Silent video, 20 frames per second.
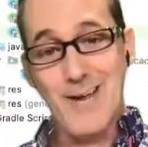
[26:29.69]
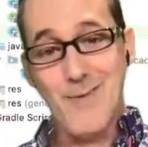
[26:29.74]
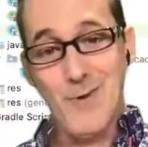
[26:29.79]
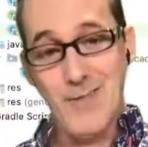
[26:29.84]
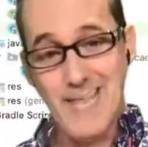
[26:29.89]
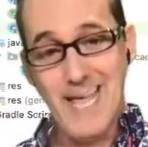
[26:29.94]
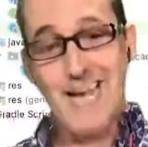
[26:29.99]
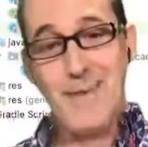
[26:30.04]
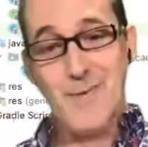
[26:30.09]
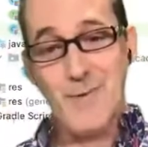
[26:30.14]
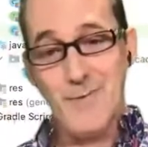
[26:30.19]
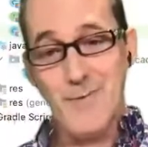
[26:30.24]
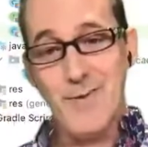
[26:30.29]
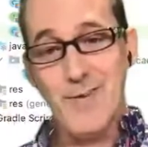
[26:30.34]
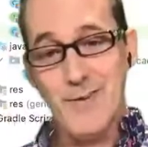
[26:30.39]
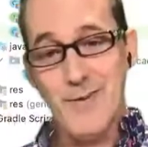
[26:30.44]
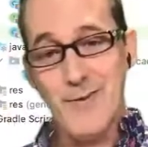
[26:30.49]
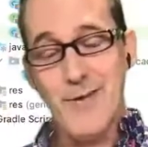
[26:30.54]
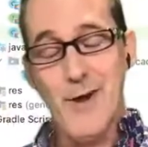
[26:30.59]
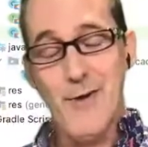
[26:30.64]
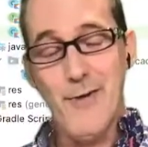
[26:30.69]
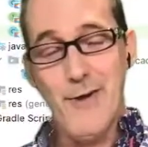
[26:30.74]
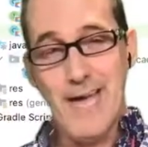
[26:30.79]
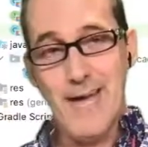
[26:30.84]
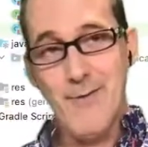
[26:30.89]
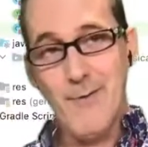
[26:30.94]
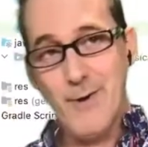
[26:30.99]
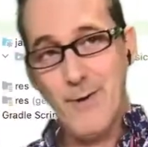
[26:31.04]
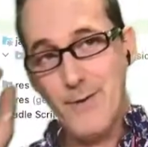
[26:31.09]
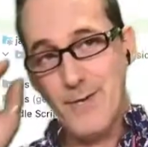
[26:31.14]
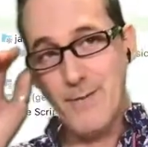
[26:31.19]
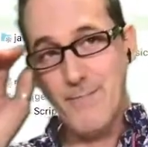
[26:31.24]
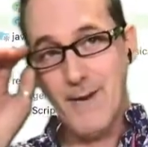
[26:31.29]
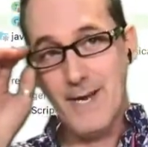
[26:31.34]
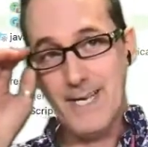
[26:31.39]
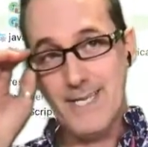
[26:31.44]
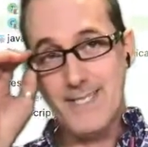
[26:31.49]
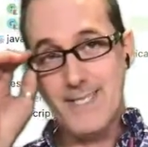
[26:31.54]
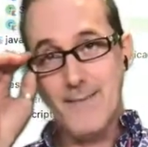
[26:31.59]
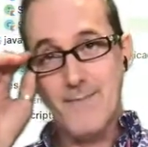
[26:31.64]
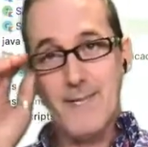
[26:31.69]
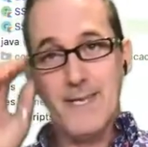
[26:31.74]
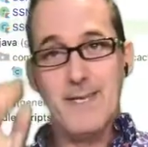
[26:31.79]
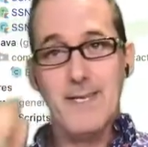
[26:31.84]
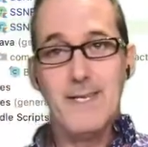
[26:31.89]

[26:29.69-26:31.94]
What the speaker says: What the heck were we doing? Oh, yeah, we were debugging something.